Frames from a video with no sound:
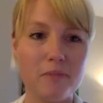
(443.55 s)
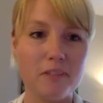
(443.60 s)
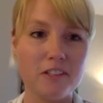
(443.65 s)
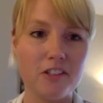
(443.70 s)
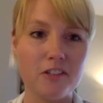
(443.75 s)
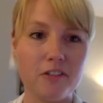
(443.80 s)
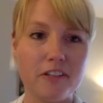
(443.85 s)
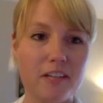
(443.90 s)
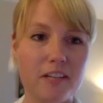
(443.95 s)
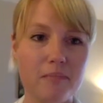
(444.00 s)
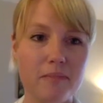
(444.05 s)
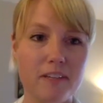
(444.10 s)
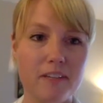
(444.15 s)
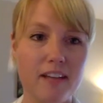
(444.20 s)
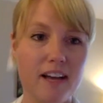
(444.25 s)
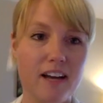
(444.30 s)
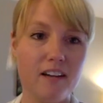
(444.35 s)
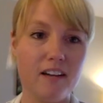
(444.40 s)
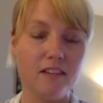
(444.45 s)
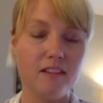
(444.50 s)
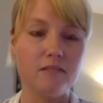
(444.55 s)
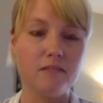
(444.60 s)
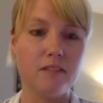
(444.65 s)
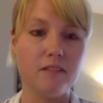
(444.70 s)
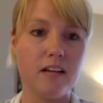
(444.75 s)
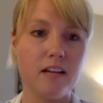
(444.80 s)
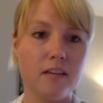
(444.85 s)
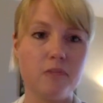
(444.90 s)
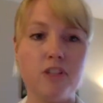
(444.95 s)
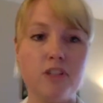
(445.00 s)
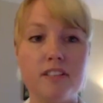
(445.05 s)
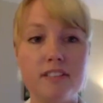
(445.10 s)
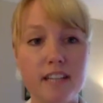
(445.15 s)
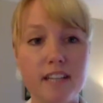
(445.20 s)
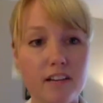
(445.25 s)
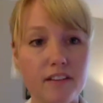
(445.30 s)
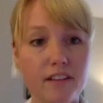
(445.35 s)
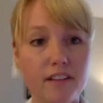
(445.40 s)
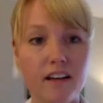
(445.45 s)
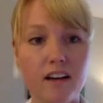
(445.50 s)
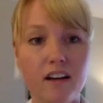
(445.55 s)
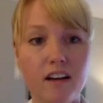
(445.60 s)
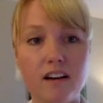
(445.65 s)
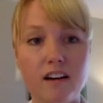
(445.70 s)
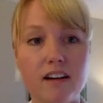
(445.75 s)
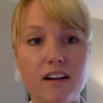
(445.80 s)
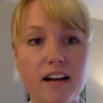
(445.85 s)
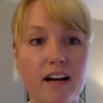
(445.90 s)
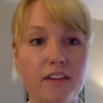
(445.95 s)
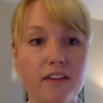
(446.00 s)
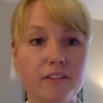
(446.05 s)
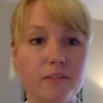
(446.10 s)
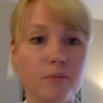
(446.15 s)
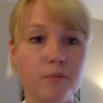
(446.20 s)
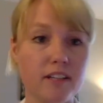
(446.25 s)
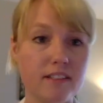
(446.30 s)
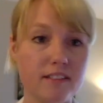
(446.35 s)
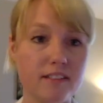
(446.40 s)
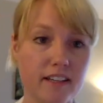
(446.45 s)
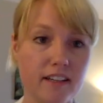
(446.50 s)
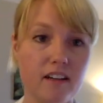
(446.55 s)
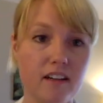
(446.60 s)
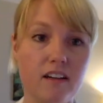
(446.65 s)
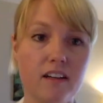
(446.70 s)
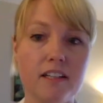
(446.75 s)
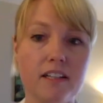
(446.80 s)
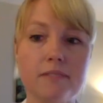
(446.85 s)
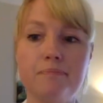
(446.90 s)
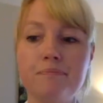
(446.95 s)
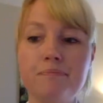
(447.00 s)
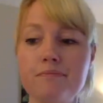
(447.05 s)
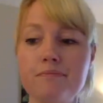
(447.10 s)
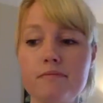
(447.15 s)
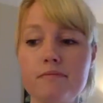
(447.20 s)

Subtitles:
It's showing up in how shut down they are, how depressed they are,